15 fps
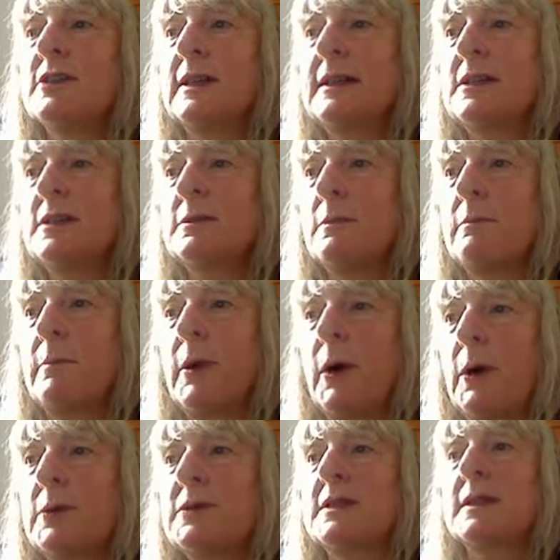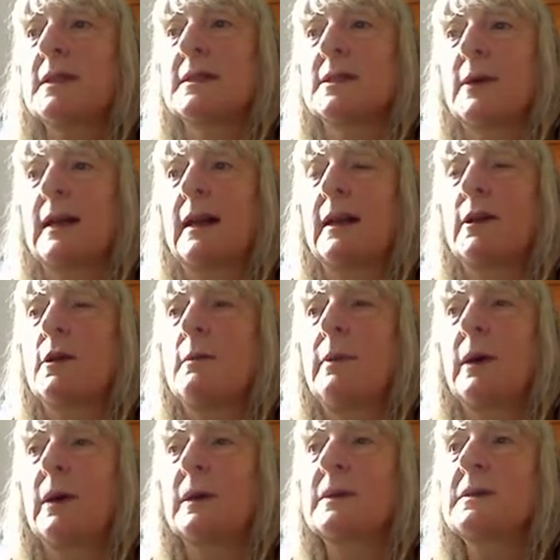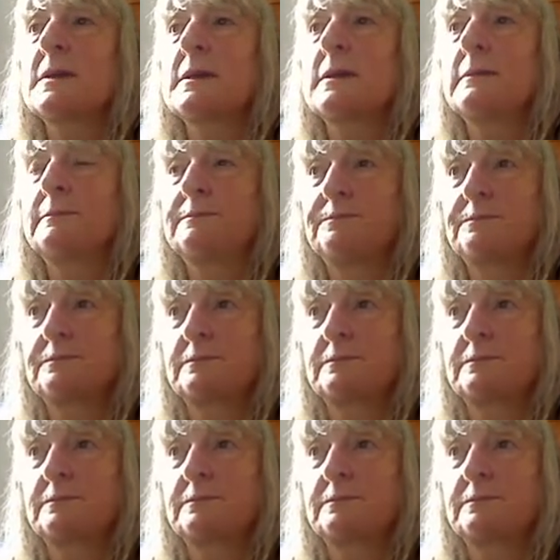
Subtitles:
So let's post this. So I click on Post.